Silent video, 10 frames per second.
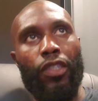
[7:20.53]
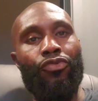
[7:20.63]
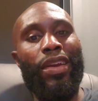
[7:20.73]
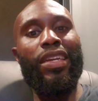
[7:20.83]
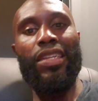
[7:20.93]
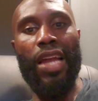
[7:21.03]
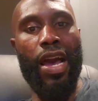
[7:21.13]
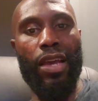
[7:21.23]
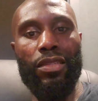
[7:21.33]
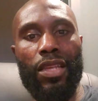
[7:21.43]

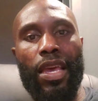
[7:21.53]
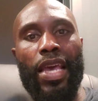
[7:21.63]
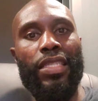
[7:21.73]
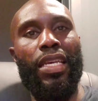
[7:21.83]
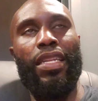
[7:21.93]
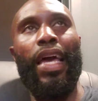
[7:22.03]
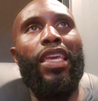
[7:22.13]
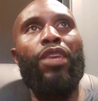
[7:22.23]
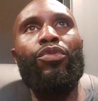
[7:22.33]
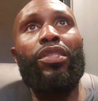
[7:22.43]
recognized as,
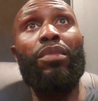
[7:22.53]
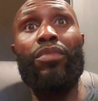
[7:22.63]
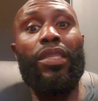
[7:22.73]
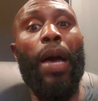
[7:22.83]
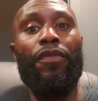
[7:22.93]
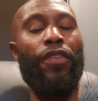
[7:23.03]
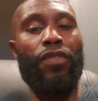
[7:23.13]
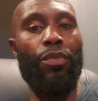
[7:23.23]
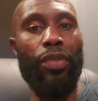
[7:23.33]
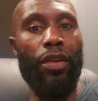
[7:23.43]
like he was some top
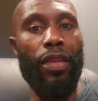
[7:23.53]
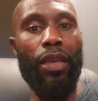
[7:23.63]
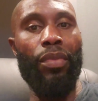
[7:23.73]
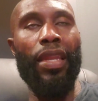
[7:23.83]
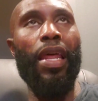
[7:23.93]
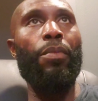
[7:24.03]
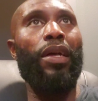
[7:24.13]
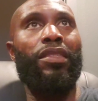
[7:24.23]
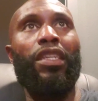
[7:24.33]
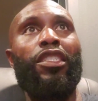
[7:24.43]
50 player in the NBA. Now I'm
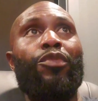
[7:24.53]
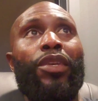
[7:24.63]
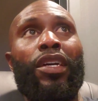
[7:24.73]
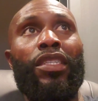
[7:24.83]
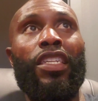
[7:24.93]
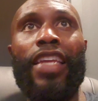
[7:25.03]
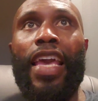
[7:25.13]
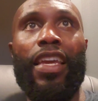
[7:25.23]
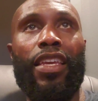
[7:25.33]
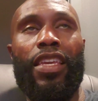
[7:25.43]
not saying just because he
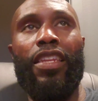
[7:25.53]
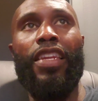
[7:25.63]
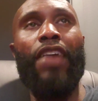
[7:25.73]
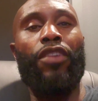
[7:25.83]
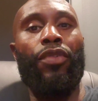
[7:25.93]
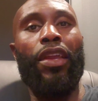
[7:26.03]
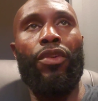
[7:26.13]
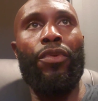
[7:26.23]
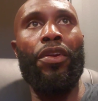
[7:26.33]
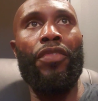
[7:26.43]
didn't have a great
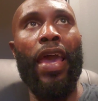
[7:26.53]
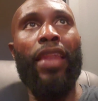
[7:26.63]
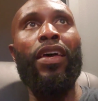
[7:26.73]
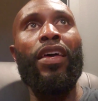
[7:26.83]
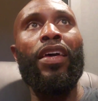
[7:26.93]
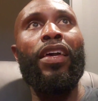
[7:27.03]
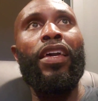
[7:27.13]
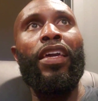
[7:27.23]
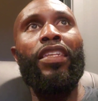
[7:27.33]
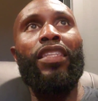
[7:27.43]
career that
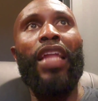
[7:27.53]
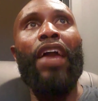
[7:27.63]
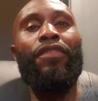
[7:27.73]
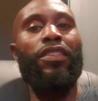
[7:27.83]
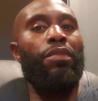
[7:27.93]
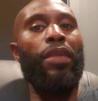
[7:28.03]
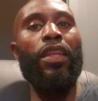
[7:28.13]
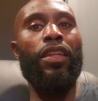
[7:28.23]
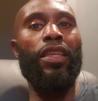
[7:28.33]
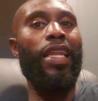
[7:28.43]
his life doesn't
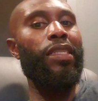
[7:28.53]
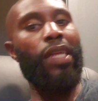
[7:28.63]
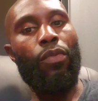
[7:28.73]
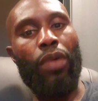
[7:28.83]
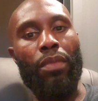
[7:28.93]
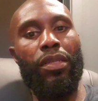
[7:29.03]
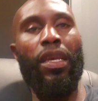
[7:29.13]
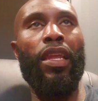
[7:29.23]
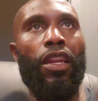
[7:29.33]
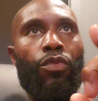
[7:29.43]
mean anything. That's not what I'm
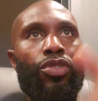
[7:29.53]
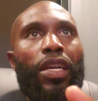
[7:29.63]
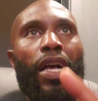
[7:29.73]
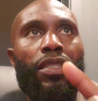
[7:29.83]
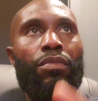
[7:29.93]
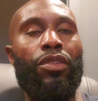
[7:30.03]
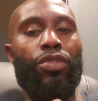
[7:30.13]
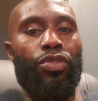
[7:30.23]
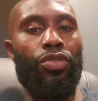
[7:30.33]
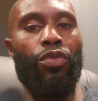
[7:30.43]
saying. I don't want you guys to
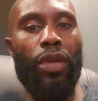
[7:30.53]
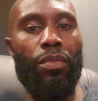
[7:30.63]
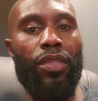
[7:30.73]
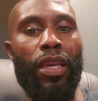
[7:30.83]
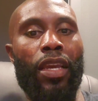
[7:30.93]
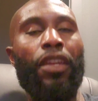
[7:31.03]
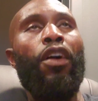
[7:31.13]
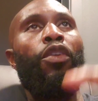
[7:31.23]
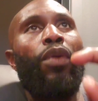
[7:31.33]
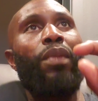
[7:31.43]
misconstrue what I'm saying.
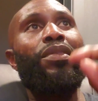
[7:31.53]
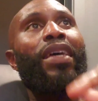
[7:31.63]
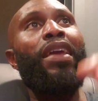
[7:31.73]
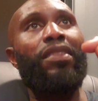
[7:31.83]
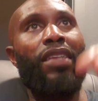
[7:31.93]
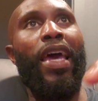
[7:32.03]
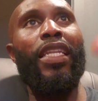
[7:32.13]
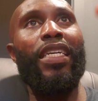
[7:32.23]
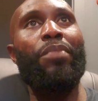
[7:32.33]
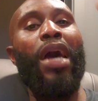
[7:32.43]
What I'm saying is
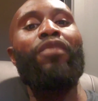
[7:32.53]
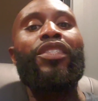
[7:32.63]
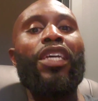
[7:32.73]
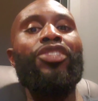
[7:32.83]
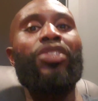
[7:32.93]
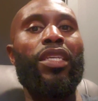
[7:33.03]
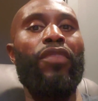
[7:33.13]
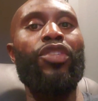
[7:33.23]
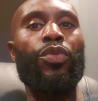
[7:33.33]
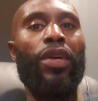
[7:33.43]
that the amount of attention
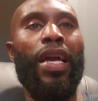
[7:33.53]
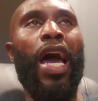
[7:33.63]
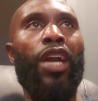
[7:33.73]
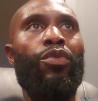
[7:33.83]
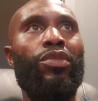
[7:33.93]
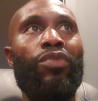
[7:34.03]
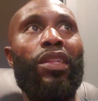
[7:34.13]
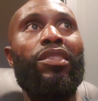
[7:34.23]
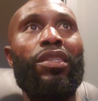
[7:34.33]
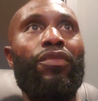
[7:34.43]
given to a guy who was
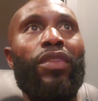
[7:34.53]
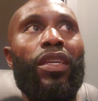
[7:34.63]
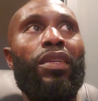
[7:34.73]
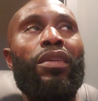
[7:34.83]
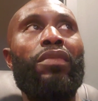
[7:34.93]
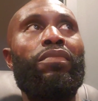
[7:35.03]
relatively